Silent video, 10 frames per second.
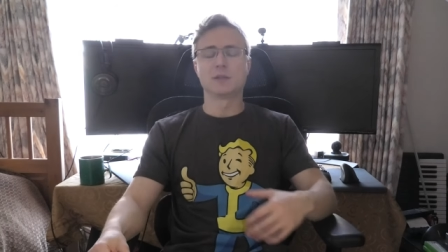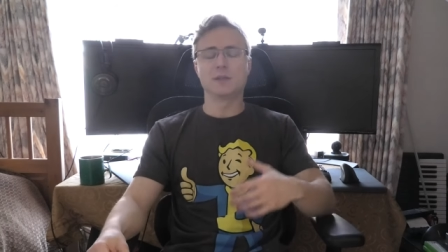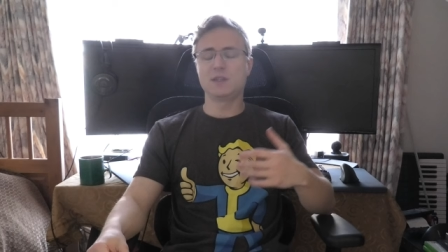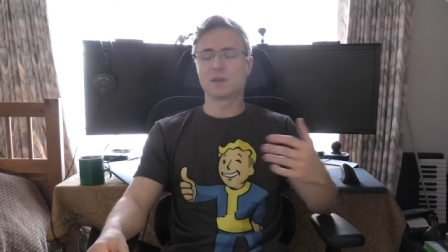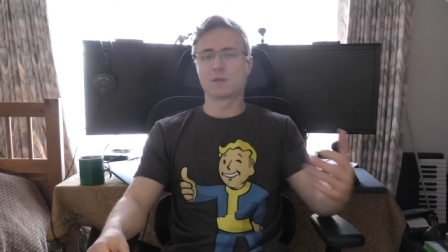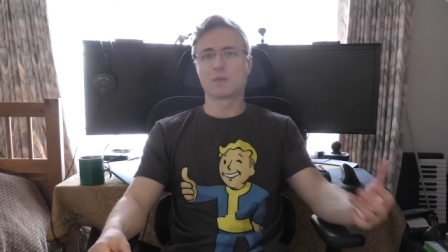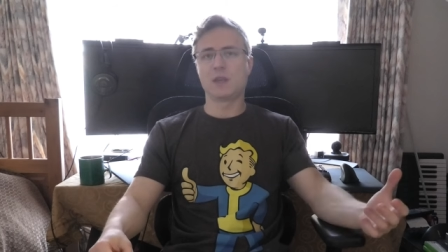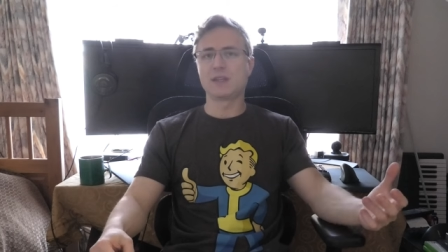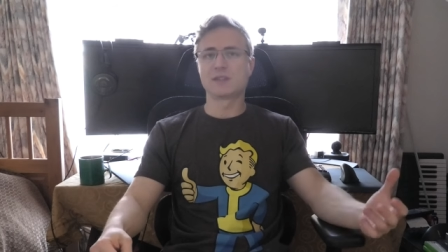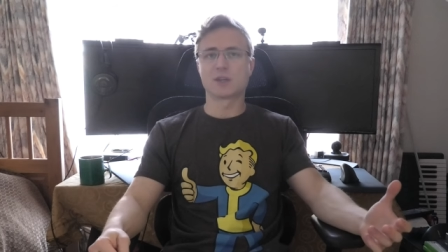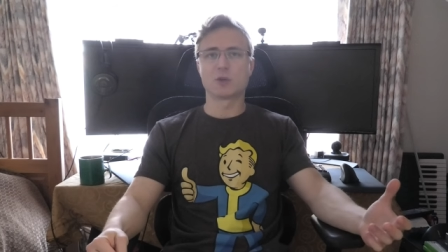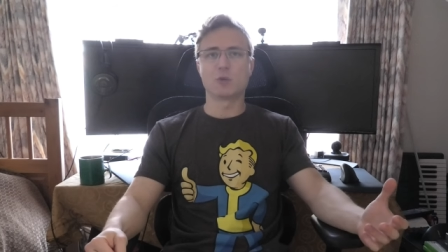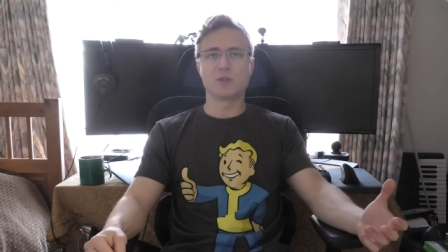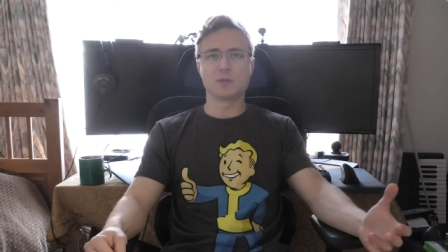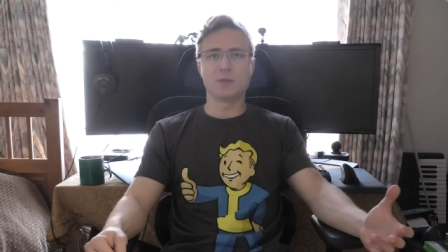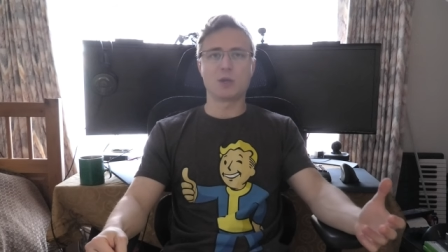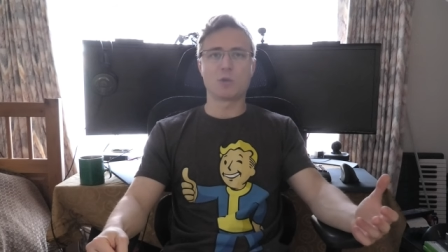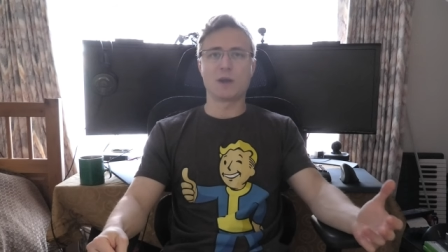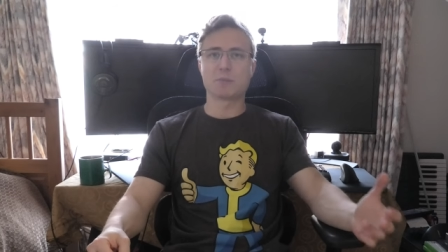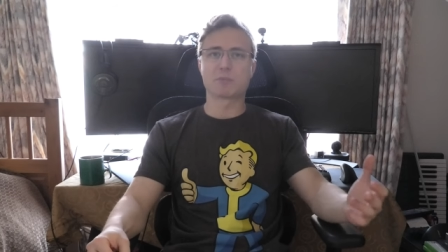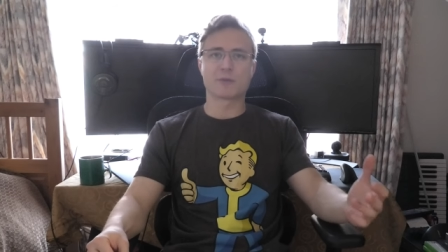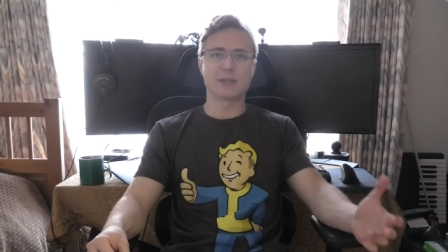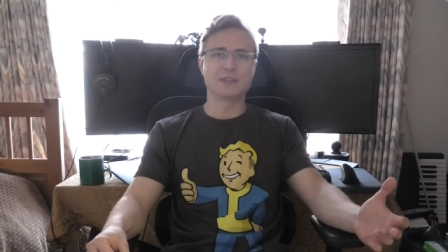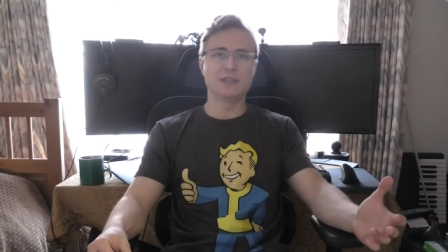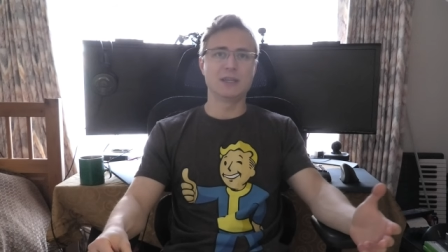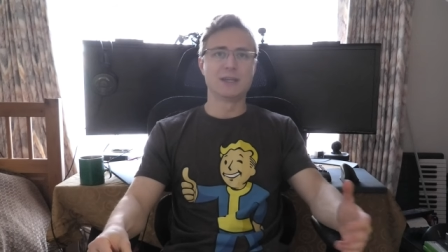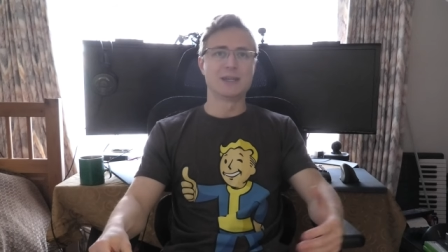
These are things that are going to be quite pricey.